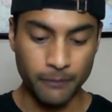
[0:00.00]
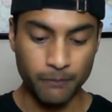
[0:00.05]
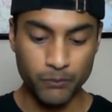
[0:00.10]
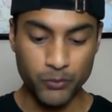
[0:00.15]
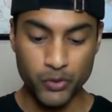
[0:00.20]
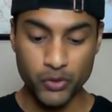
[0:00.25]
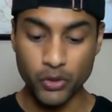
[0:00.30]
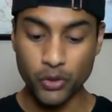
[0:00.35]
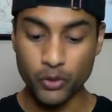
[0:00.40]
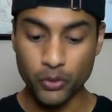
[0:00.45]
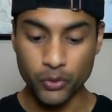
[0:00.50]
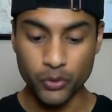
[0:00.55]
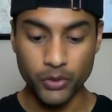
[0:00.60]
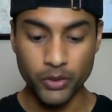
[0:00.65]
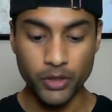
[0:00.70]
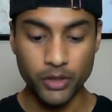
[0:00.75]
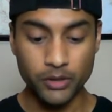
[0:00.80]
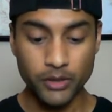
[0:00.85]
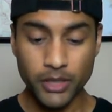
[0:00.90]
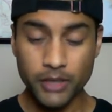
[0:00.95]
So
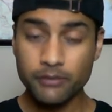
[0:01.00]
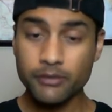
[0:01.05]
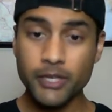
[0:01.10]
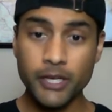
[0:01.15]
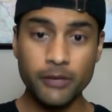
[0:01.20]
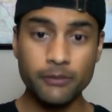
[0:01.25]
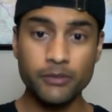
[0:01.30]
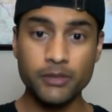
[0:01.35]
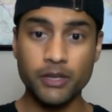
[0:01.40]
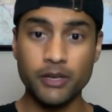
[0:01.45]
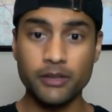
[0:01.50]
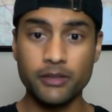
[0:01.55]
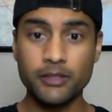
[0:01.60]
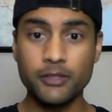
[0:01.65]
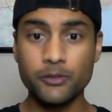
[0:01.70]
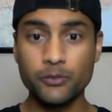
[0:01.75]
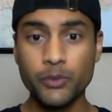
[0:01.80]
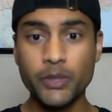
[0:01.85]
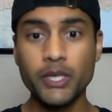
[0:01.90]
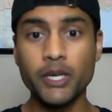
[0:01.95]
the love games
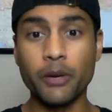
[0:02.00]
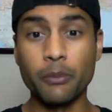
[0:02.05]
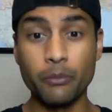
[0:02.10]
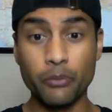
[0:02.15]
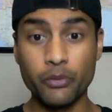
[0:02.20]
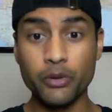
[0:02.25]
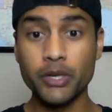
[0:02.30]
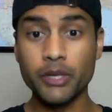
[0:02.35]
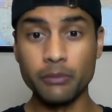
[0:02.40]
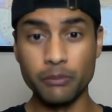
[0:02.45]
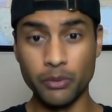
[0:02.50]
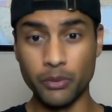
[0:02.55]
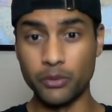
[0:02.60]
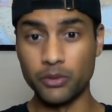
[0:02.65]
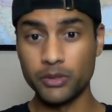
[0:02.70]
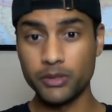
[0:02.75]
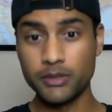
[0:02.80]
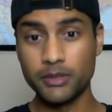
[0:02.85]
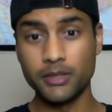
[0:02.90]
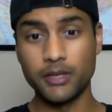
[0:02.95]
this week are pretty
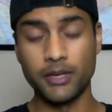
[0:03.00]
bold.